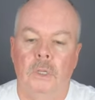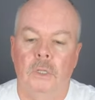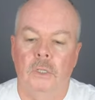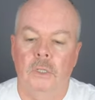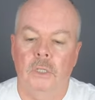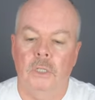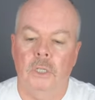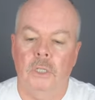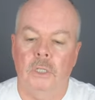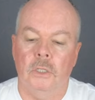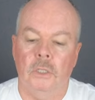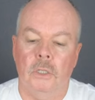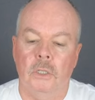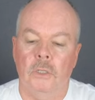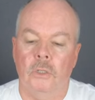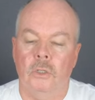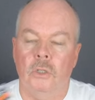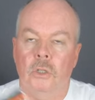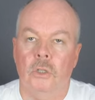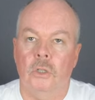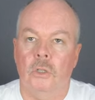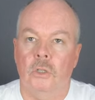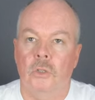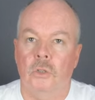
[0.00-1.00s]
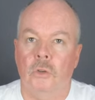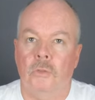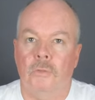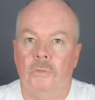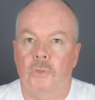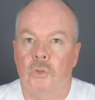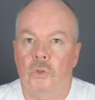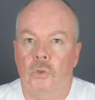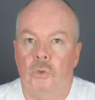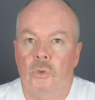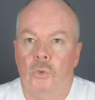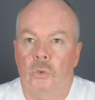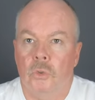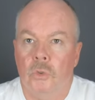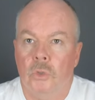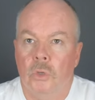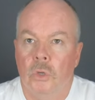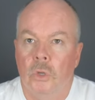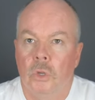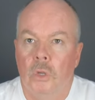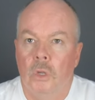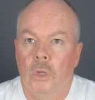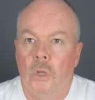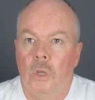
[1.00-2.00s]
six inch soft jaws
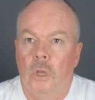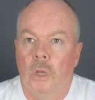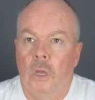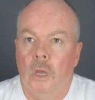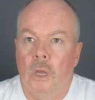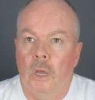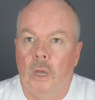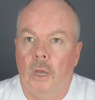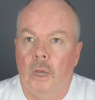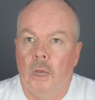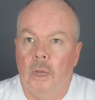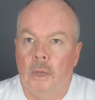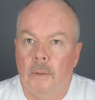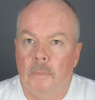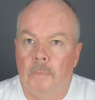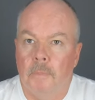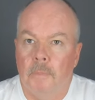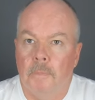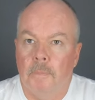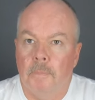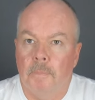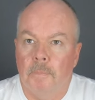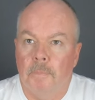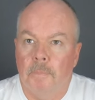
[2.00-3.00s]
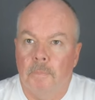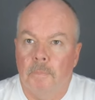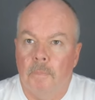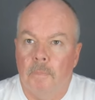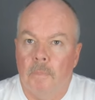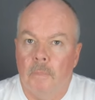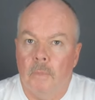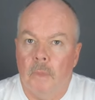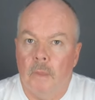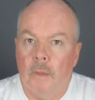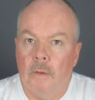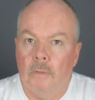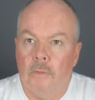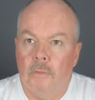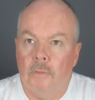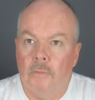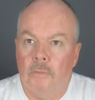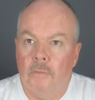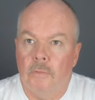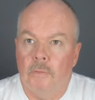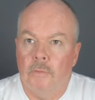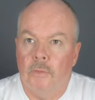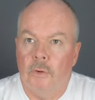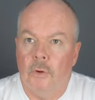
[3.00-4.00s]
um,
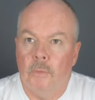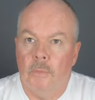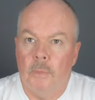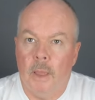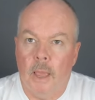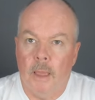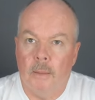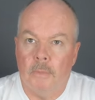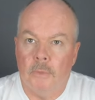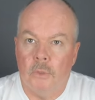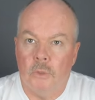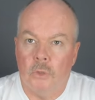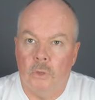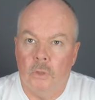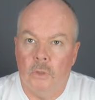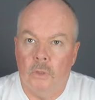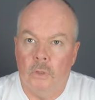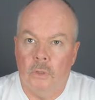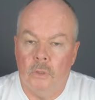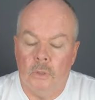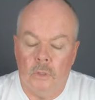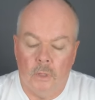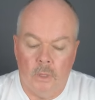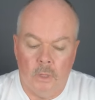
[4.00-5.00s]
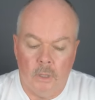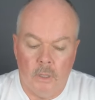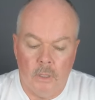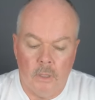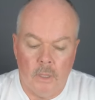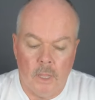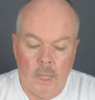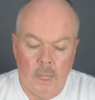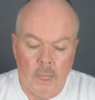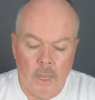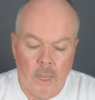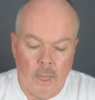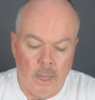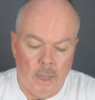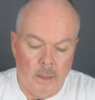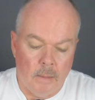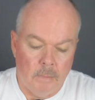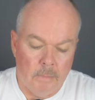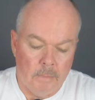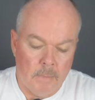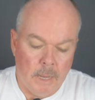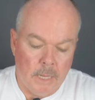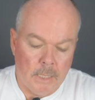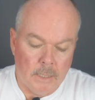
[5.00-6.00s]
from Amazon. They
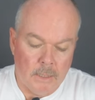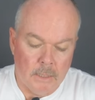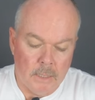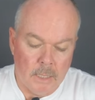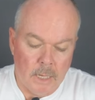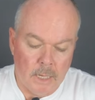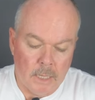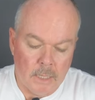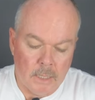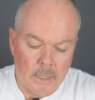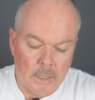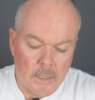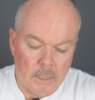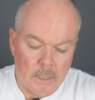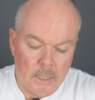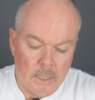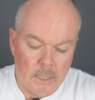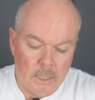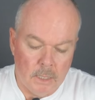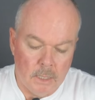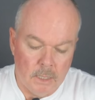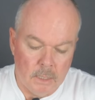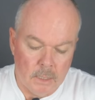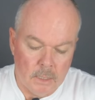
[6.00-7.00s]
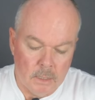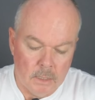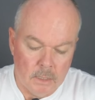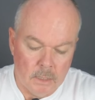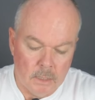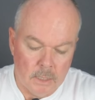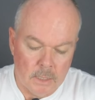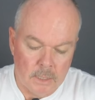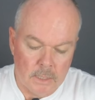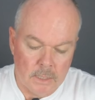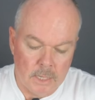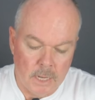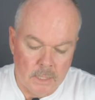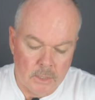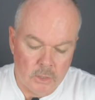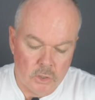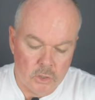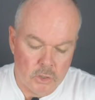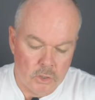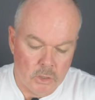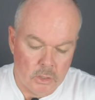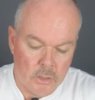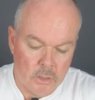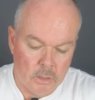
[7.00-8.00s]
are magnetically
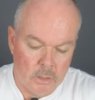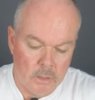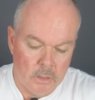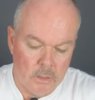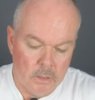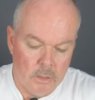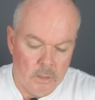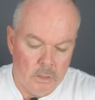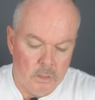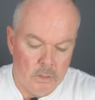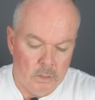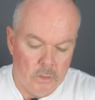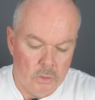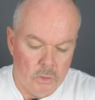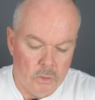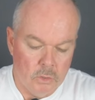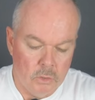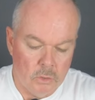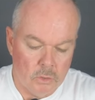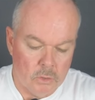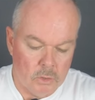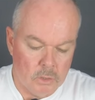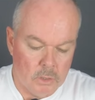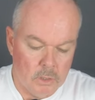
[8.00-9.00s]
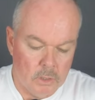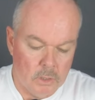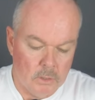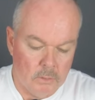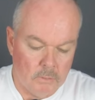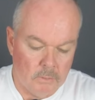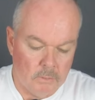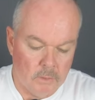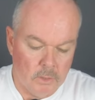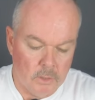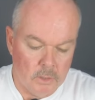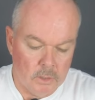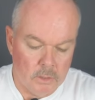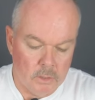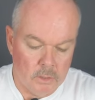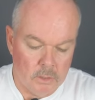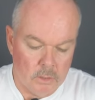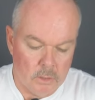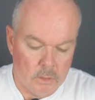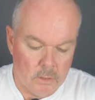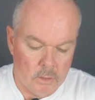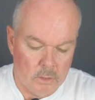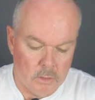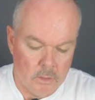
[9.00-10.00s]
attached to your steel
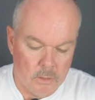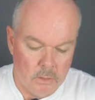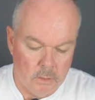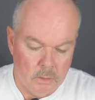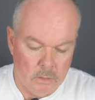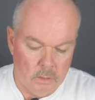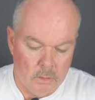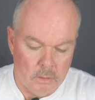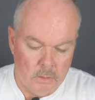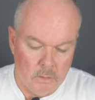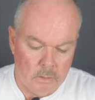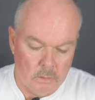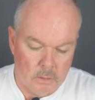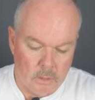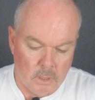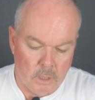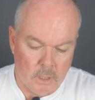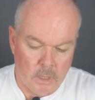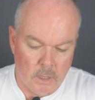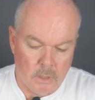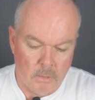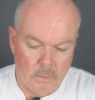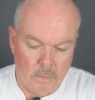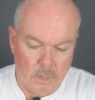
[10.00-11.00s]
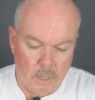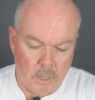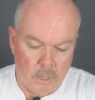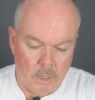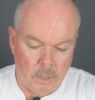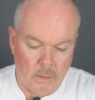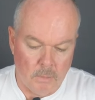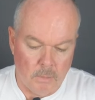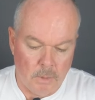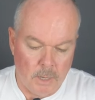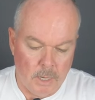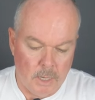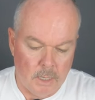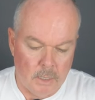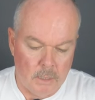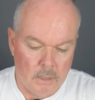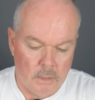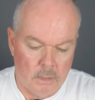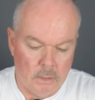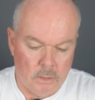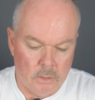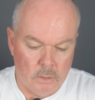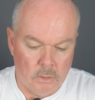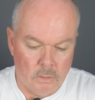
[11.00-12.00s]
vise. Just get them out of the packet
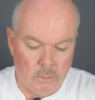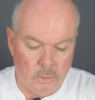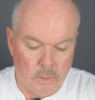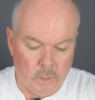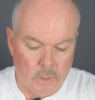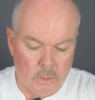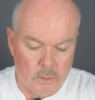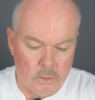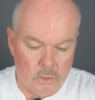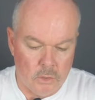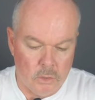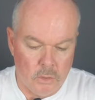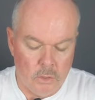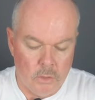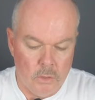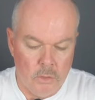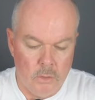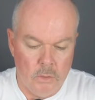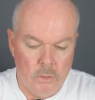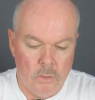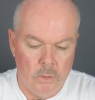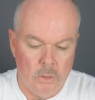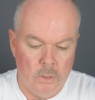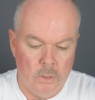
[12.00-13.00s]
so I can show you.